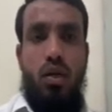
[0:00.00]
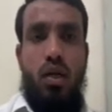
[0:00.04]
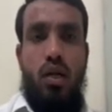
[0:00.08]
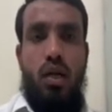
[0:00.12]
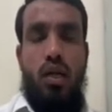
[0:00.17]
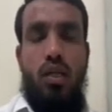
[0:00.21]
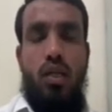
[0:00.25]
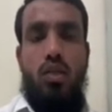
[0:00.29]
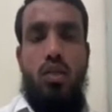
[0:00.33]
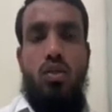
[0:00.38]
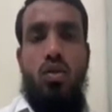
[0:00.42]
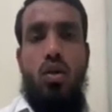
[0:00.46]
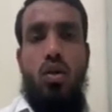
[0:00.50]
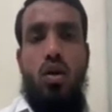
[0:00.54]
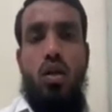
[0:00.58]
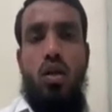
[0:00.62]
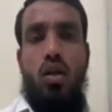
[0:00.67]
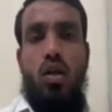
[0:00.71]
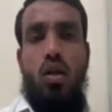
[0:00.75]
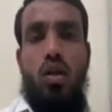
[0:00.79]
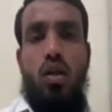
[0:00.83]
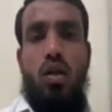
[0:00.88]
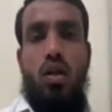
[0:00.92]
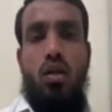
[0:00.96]
It is called
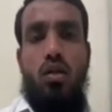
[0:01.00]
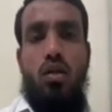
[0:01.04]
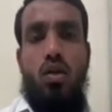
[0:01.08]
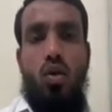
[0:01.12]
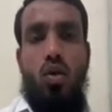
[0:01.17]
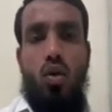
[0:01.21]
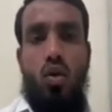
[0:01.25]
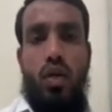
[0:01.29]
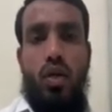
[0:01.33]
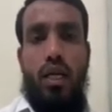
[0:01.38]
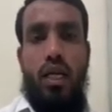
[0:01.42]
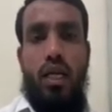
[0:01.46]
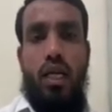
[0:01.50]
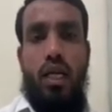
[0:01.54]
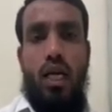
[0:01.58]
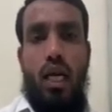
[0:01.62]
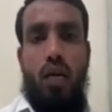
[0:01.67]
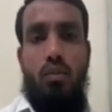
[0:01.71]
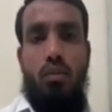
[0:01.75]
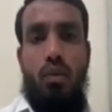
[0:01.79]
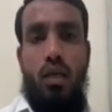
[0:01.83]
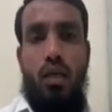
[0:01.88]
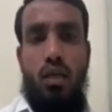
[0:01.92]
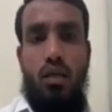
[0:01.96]
chlorine
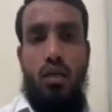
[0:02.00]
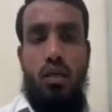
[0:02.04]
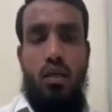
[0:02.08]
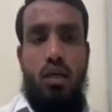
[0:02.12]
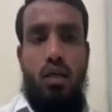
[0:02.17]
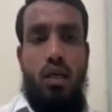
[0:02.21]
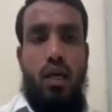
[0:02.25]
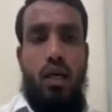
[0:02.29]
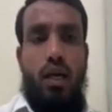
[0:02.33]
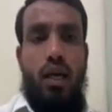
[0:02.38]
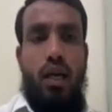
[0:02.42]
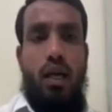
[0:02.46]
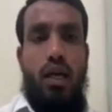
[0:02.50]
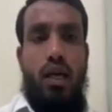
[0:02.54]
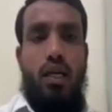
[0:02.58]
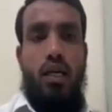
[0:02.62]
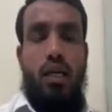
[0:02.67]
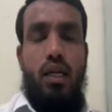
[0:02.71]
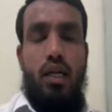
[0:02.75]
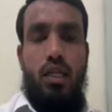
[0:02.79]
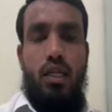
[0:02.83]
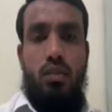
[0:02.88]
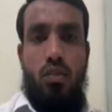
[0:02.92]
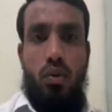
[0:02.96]
kinema, and
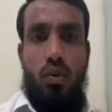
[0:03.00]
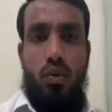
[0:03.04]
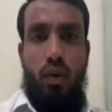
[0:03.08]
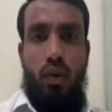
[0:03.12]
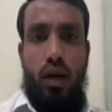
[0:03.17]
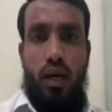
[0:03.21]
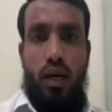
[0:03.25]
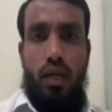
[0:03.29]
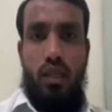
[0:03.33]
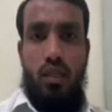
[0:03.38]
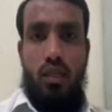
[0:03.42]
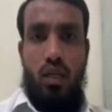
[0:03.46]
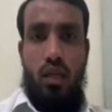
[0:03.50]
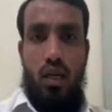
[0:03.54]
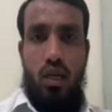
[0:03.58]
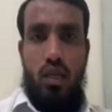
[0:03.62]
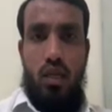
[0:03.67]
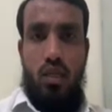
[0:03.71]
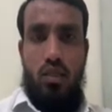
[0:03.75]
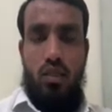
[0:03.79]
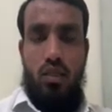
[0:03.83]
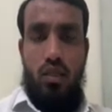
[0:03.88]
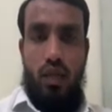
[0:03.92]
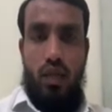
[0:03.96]
it is providing the
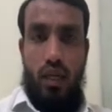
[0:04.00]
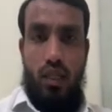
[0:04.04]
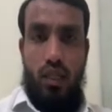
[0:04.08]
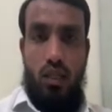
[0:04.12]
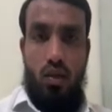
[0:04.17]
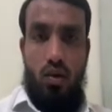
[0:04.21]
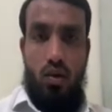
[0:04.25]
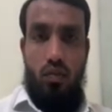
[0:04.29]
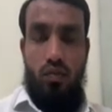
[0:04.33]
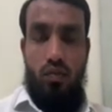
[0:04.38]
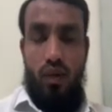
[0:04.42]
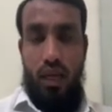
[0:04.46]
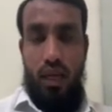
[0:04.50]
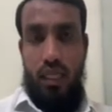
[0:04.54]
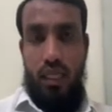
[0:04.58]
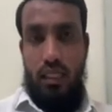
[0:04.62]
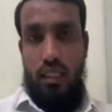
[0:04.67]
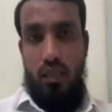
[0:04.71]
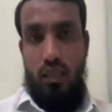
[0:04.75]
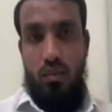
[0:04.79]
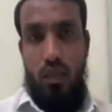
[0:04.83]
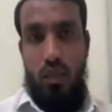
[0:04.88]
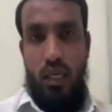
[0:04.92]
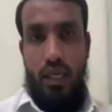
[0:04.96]
strength or
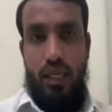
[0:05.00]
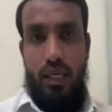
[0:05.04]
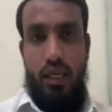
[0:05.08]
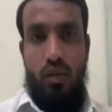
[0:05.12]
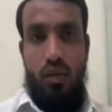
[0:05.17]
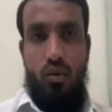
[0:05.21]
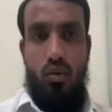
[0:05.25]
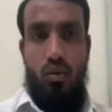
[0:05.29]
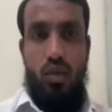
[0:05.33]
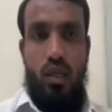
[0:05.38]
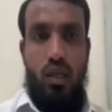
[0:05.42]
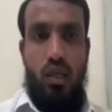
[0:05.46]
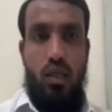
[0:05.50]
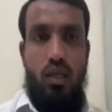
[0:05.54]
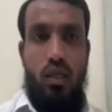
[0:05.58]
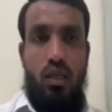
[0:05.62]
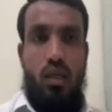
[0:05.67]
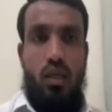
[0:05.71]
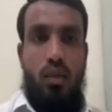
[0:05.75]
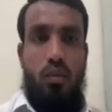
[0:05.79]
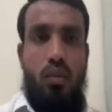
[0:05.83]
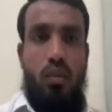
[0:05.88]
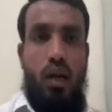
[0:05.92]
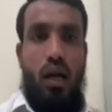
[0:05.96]
flexibility to the
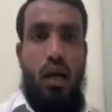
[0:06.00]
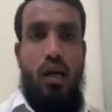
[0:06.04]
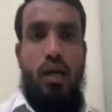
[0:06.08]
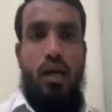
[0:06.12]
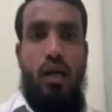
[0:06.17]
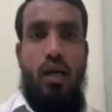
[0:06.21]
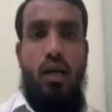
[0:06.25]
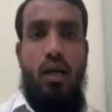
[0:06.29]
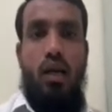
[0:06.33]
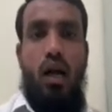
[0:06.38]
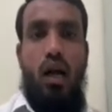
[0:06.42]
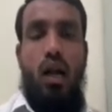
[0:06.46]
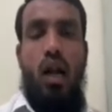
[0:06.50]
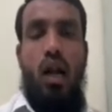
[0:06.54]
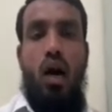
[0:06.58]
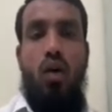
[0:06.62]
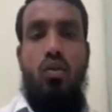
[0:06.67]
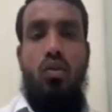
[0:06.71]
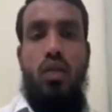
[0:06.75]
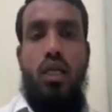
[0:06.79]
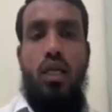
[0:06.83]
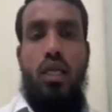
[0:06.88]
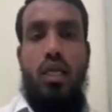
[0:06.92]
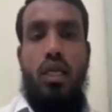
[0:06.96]
plant, and it allow
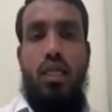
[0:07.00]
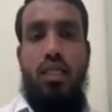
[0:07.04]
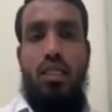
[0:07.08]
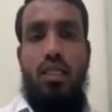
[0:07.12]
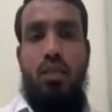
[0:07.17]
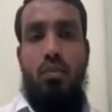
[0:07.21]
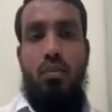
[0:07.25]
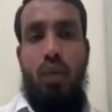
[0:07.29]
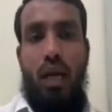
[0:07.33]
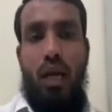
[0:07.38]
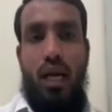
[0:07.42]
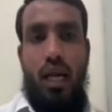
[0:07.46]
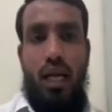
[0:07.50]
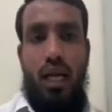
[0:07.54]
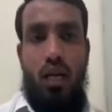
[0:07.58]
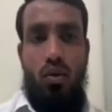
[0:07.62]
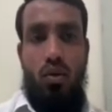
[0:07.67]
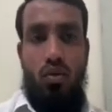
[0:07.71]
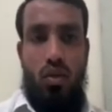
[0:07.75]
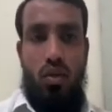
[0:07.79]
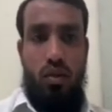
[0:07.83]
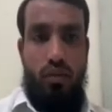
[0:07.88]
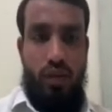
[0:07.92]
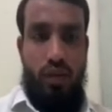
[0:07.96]
the easy bending
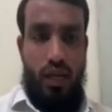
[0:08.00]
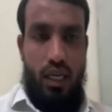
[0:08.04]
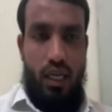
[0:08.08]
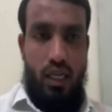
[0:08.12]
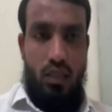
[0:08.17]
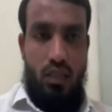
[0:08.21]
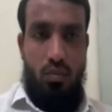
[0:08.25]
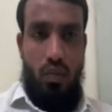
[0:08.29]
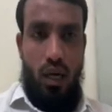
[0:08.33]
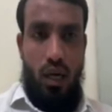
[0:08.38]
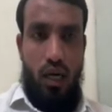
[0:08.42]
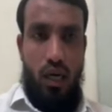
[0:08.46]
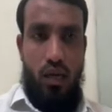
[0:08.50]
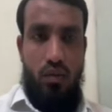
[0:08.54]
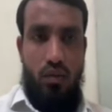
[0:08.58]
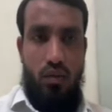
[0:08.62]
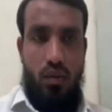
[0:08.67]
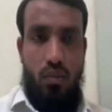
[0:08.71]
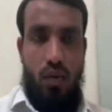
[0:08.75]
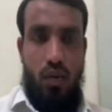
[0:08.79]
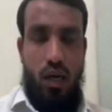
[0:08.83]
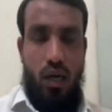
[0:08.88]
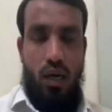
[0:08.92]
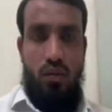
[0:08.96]
to the various part of the
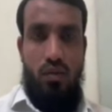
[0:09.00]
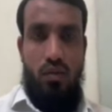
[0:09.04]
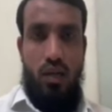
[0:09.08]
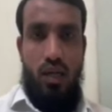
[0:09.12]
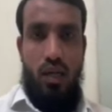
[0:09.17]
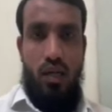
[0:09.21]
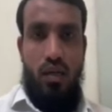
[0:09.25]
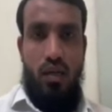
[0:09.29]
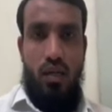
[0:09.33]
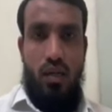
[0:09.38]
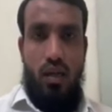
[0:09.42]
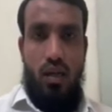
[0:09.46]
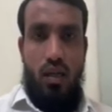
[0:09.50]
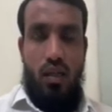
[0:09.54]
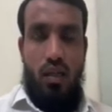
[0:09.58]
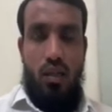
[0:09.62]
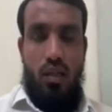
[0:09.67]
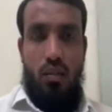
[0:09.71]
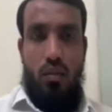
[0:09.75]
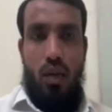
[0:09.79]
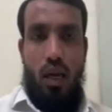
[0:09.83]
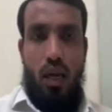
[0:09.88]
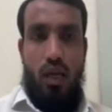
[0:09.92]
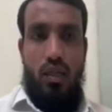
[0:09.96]
plant, where the
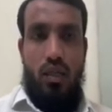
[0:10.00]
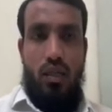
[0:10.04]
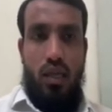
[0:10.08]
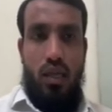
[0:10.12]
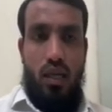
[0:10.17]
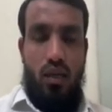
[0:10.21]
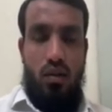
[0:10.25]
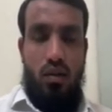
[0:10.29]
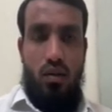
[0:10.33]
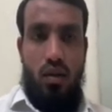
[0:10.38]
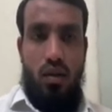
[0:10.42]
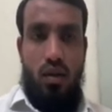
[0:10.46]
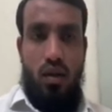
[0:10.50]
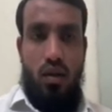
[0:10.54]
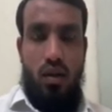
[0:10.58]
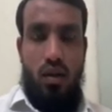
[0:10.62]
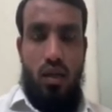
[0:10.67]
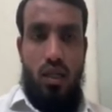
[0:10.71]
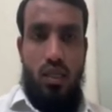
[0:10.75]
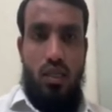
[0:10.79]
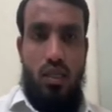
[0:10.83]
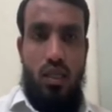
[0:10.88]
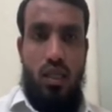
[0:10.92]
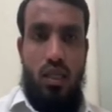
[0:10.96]
plant can
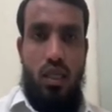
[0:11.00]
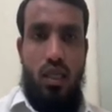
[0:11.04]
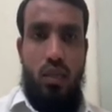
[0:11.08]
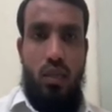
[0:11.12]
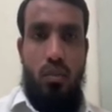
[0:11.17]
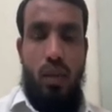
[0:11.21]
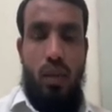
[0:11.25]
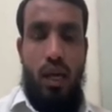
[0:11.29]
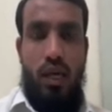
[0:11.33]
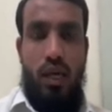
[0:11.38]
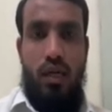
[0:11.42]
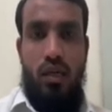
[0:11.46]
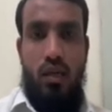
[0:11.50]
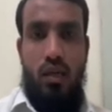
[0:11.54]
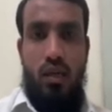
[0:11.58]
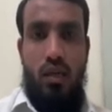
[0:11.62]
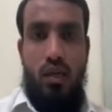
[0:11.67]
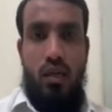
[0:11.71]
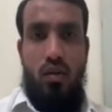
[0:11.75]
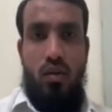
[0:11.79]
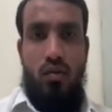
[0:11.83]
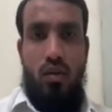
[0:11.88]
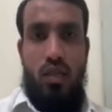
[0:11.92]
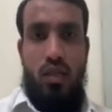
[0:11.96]
easily bend
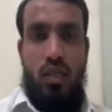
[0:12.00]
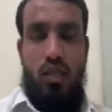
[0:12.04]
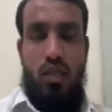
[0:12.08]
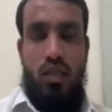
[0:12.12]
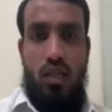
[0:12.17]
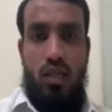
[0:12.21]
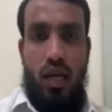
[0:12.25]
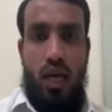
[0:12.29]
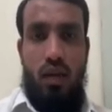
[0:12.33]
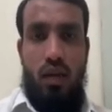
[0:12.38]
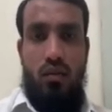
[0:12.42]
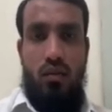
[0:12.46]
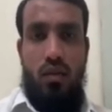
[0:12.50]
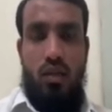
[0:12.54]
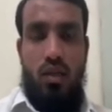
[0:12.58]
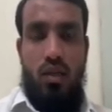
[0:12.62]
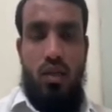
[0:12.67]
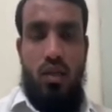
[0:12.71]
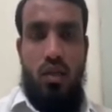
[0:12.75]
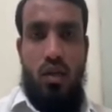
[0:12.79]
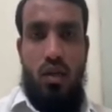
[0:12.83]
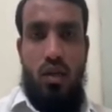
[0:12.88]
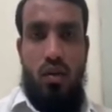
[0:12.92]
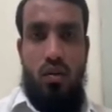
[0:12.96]
with the stand with
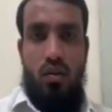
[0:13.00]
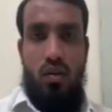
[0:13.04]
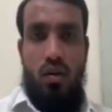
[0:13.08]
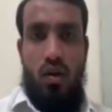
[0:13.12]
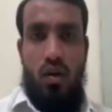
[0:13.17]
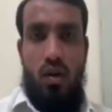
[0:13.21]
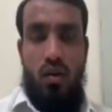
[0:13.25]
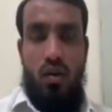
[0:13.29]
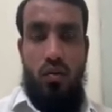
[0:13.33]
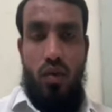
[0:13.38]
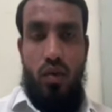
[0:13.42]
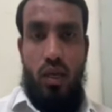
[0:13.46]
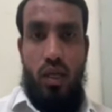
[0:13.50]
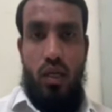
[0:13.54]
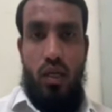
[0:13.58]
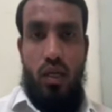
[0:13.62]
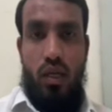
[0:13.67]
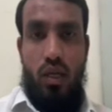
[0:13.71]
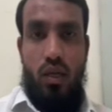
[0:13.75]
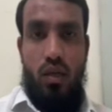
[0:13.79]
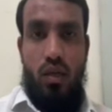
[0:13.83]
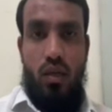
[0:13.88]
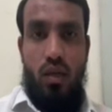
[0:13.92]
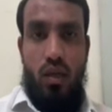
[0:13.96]
a
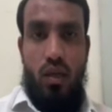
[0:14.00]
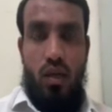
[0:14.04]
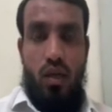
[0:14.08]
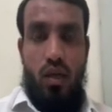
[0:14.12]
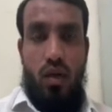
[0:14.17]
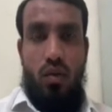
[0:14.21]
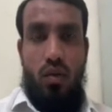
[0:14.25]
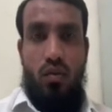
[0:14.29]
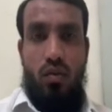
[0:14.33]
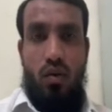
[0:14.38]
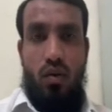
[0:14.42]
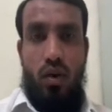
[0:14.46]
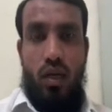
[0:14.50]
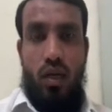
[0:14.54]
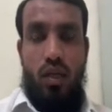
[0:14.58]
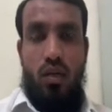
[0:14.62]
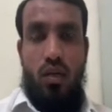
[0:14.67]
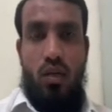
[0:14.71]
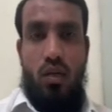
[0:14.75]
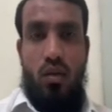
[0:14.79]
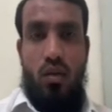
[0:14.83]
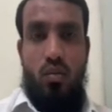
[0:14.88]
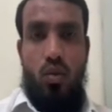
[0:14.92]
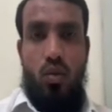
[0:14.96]
very
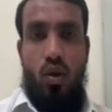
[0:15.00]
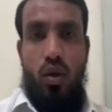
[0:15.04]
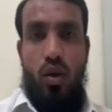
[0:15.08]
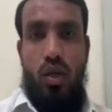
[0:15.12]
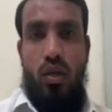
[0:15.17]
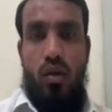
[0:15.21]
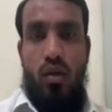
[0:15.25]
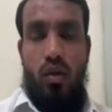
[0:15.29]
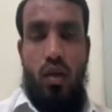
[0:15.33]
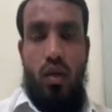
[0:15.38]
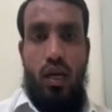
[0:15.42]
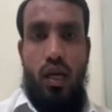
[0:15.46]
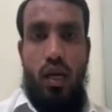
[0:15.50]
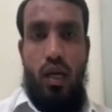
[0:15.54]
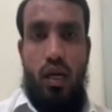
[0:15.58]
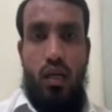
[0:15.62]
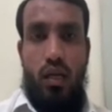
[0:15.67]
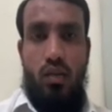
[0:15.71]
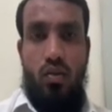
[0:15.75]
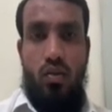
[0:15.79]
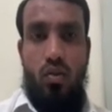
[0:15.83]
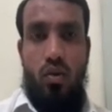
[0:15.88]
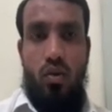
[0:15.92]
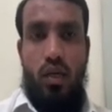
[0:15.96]
blowing air.
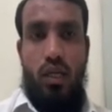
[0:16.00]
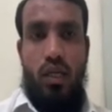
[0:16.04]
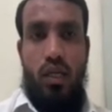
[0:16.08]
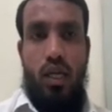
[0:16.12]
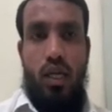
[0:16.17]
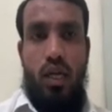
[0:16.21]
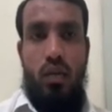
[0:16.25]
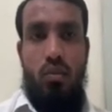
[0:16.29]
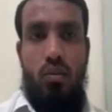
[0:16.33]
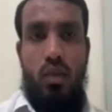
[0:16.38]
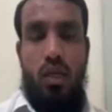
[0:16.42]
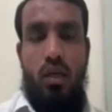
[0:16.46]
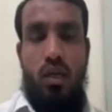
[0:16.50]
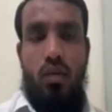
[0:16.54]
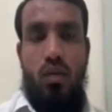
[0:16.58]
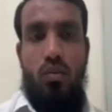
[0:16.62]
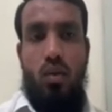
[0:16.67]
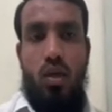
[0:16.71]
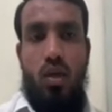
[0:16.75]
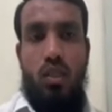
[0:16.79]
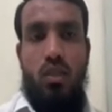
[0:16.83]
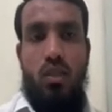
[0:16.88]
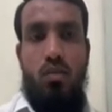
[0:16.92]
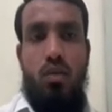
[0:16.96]
So it can be
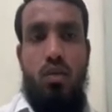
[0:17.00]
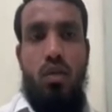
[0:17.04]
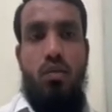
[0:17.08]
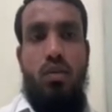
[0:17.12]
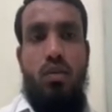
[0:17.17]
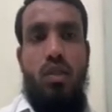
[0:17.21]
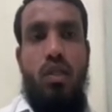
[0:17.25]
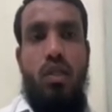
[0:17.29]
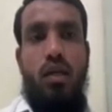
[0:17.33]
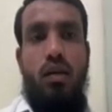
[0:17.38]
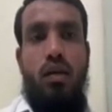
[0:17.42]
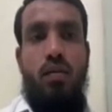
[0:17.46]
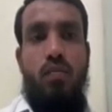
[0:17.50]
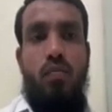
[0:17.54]
possible with the